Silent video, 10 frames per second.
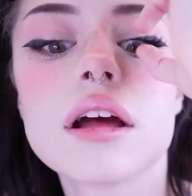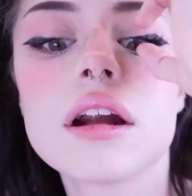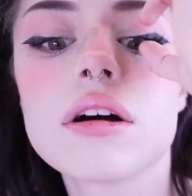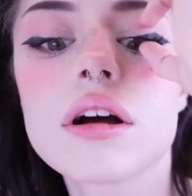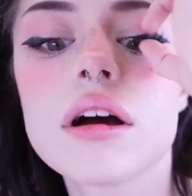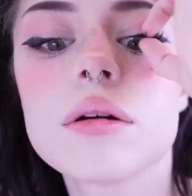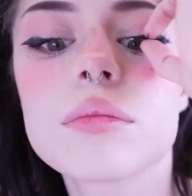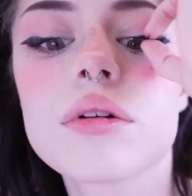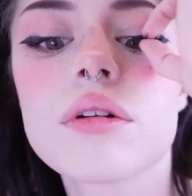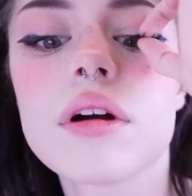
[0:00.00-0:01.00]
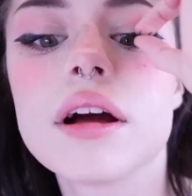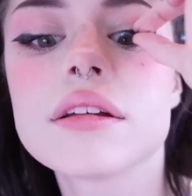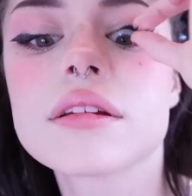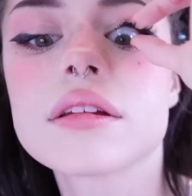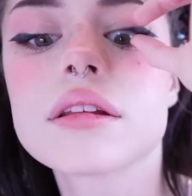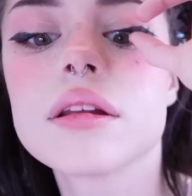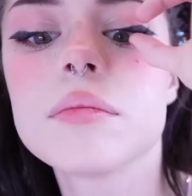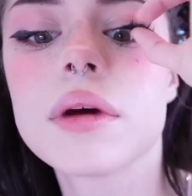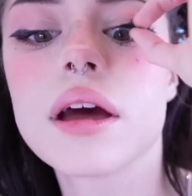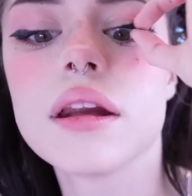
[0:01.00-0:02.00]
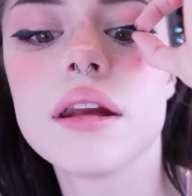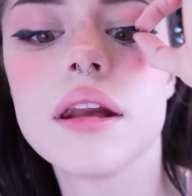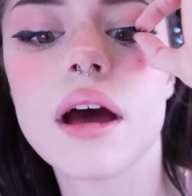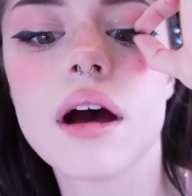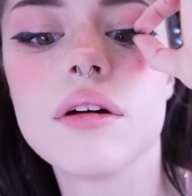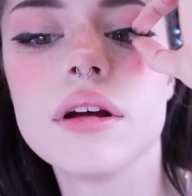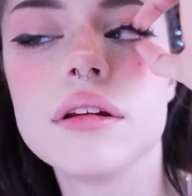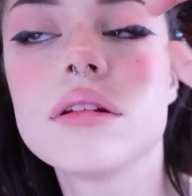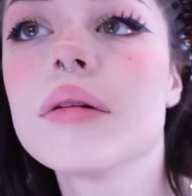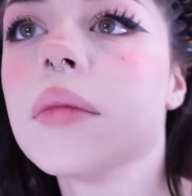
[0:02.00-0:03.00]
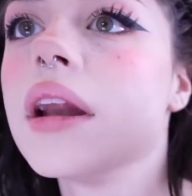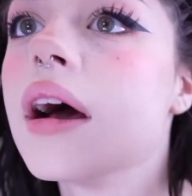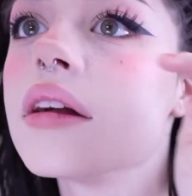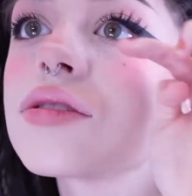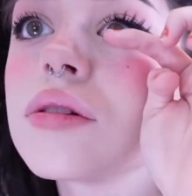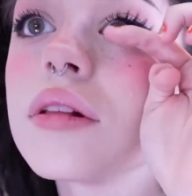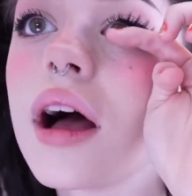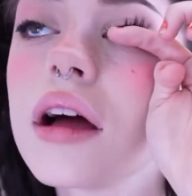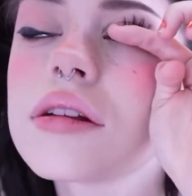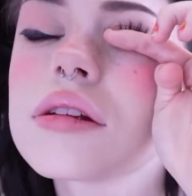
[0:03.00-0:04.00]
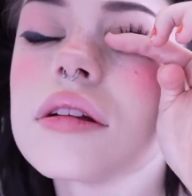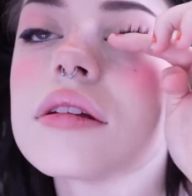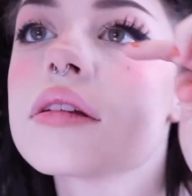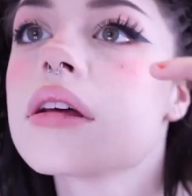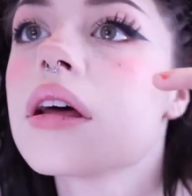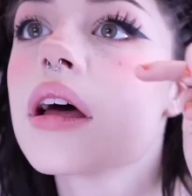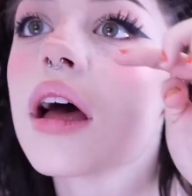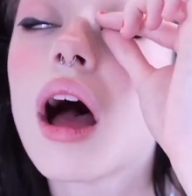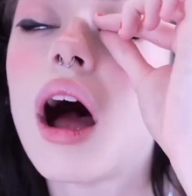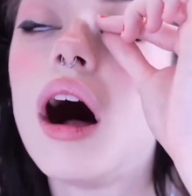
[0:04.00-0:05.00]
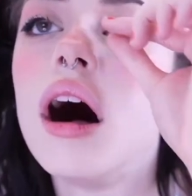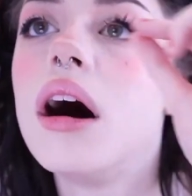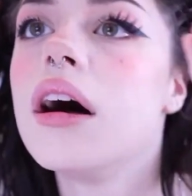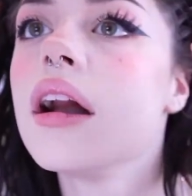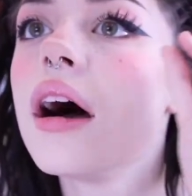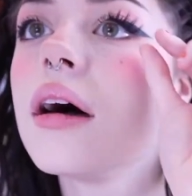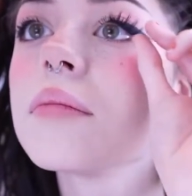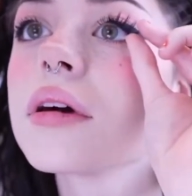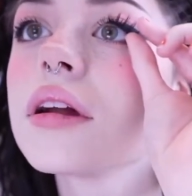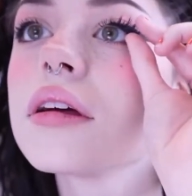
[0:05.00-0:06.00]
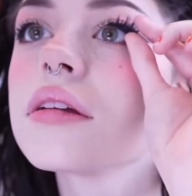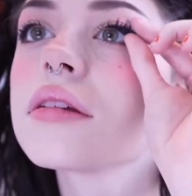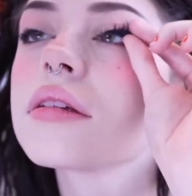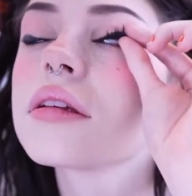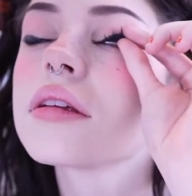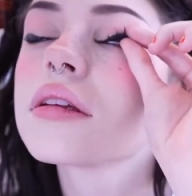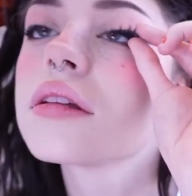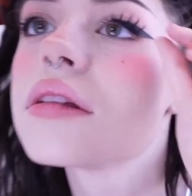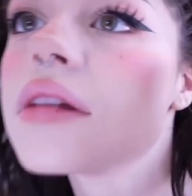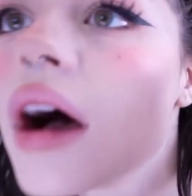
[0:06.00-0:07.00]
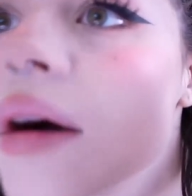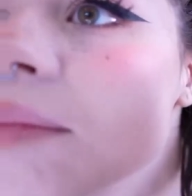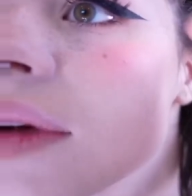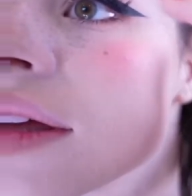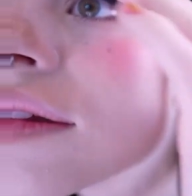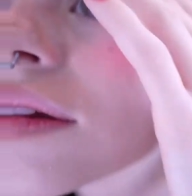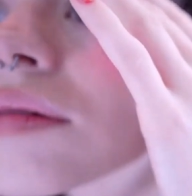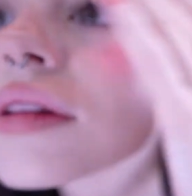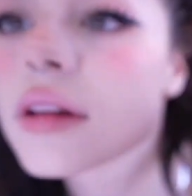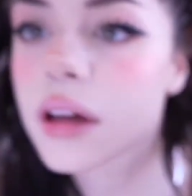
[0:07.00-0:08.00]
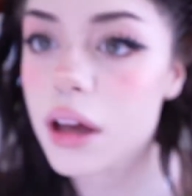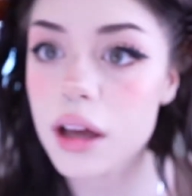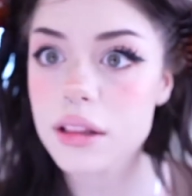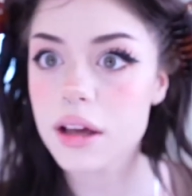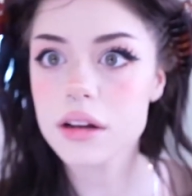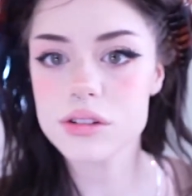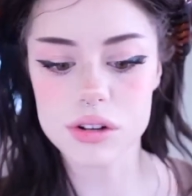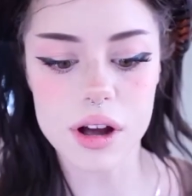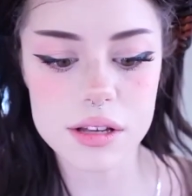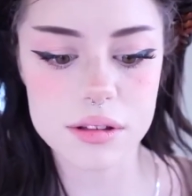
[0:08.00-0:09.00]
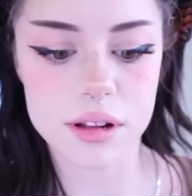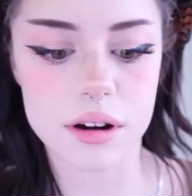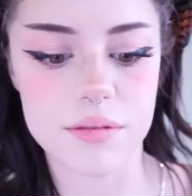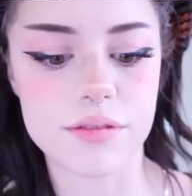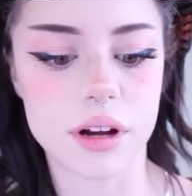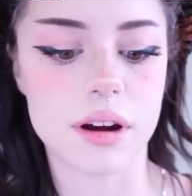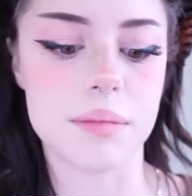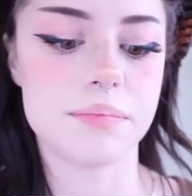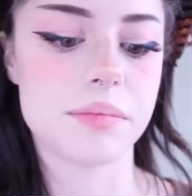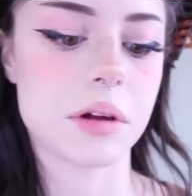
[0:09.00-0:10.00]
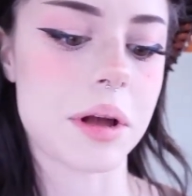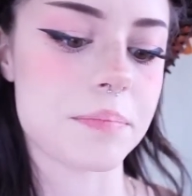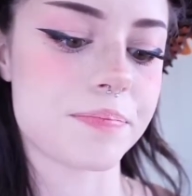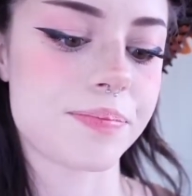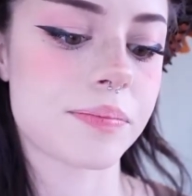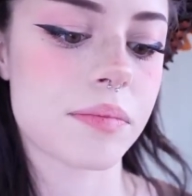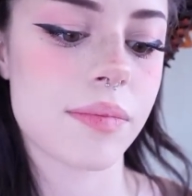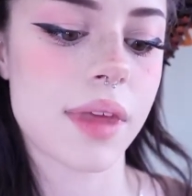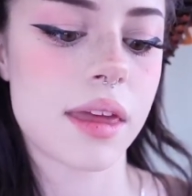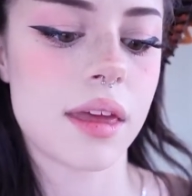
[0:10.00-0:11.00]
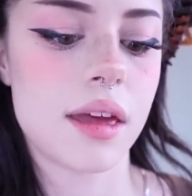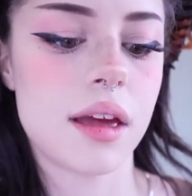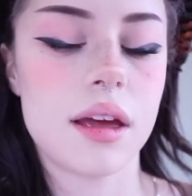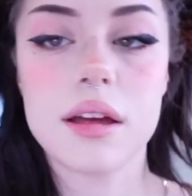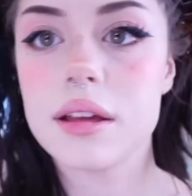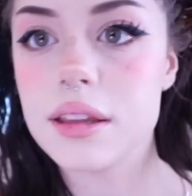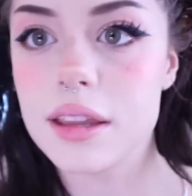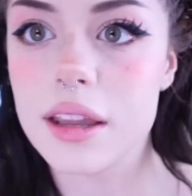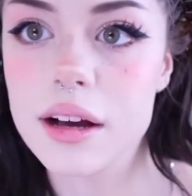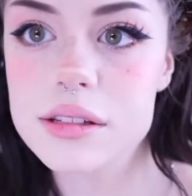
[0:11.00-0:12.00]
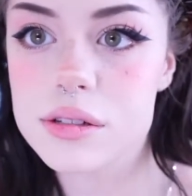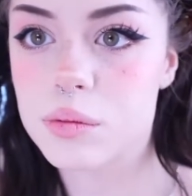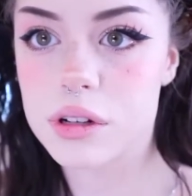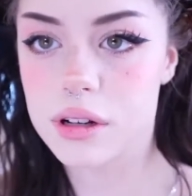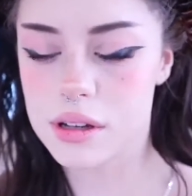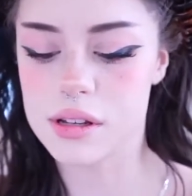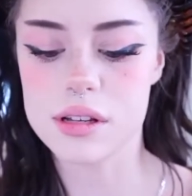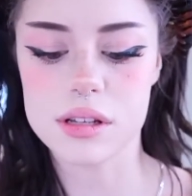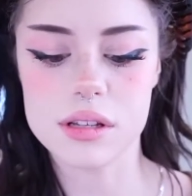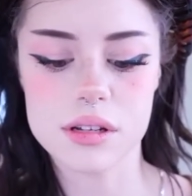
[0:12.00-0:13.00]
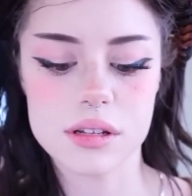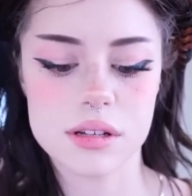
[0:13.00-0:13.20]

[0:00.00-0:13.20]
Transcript: And I'll kind of press the band down into my natural lashes. And I'm gonna stop messing with it and let it dry so that I don't fuck it up. Okay. Next one.